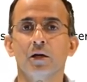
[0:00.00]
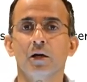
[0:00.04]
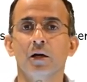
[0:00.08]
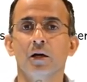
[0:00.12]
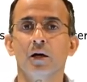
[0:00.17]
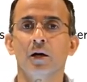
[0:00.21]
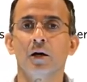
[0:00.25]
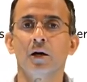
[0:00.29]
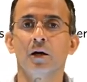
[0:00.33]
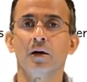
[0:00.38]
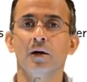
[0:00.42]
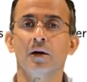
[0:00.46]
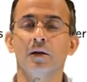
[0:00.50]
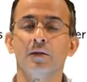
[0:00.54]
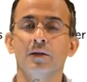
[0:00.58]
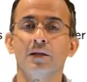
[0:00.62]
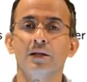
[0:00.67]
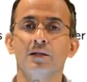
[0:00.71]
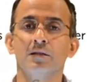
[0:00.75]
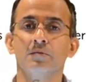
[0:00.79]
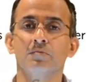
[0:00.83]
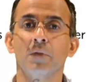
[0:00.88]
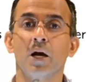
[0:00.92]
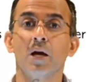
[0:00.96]
uh, and
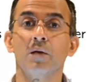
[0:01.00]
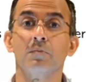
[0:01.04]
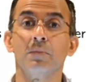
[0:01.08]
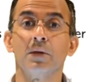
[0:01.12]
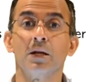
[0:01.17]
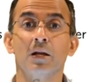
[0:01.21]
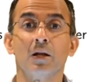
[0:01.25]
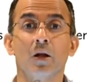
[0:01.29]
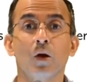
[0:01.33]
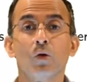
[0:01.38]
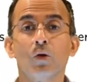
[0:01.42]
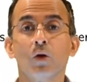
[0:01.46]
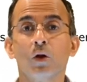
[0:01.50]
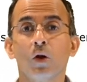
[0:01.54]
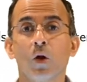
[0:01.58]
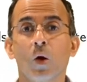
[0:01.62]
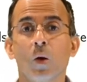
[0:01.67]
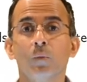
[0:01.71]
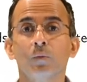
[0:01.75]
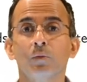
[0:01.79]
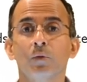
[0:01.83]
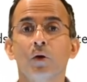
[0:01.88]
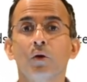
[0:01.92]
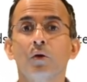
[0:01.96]
these might be local
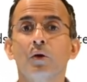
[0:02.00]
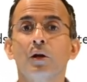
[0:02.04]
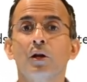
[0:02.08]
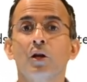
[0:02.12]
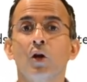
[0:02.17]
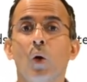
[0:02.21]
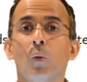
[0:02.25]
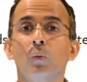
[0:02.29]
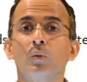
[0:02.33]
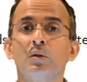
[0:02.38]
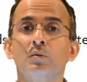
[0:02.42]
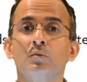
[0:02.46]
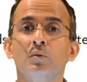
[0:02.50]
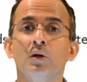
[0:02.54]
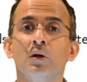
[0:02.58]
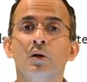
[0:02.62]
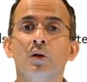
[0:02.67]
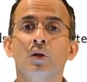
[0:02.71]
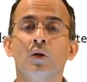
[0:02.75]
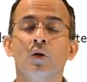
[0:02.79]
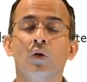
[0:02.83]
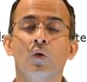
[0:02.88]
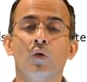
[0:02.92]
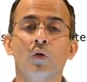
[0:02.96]
op locally
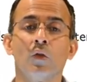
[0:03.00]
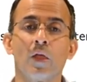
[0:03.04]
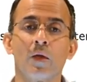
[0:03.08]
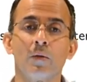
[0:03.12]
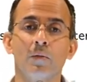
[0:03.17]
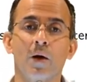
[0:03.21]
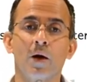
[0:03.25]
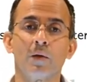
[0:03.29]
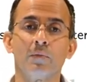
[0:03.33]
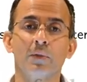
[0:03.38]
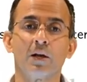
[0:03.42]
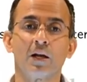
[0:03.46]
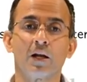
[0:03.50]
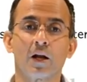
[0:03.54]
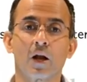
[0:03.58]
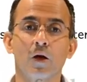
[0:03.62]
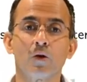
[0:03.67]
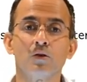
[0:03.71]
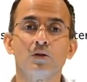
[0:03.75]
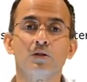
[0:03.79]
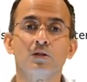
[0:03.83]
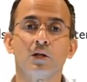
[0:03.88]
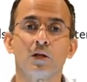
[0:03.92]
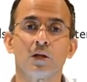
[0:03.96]
optimal, or they might be
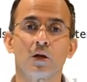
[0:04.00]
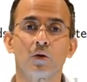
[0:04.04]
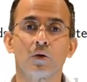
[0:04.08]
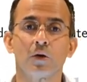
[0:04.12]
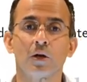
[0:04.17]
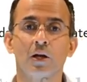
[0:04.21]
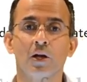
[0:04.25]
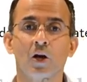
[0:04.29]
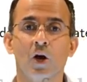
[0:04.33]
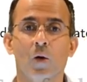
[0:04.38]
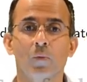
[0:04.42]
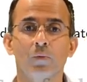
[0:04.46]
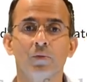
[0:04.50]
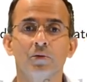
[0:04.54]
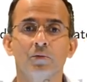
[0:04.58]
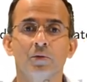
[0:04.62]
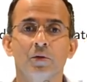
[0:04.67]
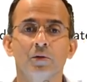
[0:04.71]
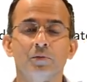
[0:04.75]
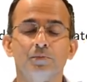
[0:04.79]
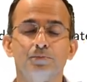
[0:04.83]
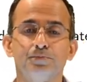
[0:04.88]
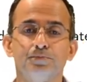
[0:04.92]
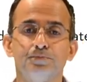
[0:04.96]
close to locally optimal.